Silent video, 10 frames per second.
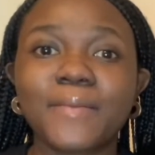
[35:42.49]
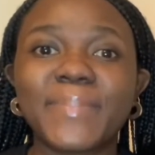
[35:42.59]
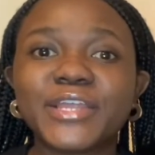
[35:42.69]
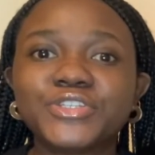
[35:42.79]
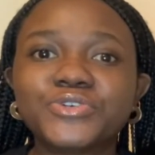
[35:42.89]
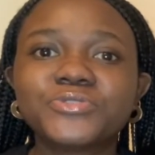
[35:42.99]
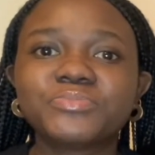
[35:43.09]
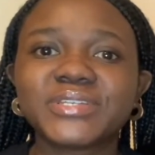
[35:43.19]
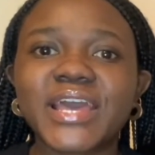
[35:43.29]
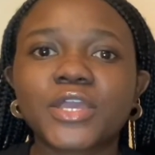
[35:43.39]
but don't
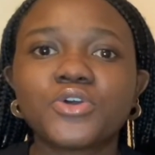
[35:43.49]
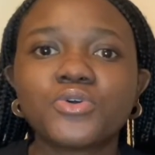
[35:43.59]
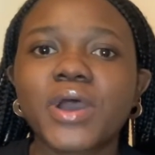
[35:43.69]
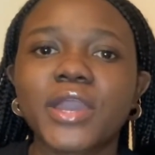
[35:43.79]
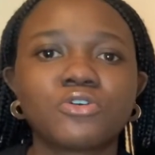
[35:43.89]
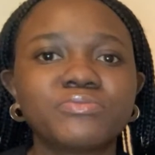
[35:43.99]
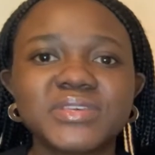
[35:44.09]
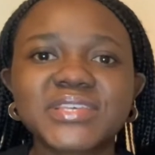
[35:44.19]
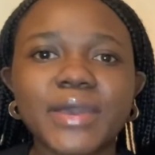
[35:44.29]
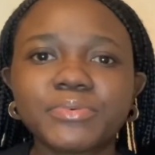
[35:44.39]
be like, oh, I hope
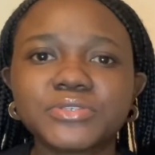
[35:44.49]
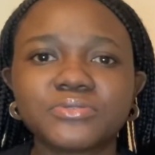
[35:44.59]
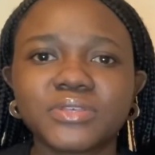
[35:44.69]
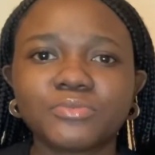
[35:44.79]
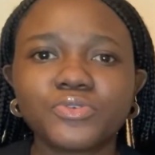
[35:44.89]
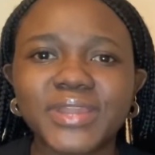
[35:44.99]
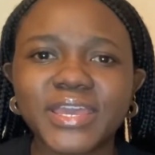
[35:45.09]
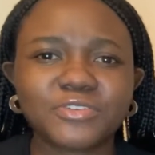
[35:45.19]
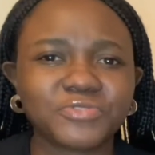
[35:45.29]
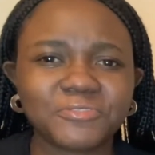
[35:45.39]
this happens to them, or
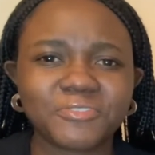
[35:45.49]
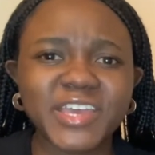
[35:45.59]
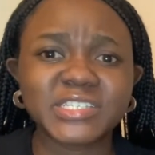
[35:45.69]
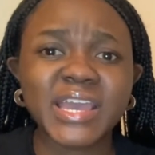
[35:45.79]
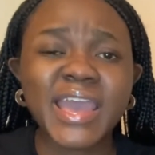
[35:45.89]
like revenge.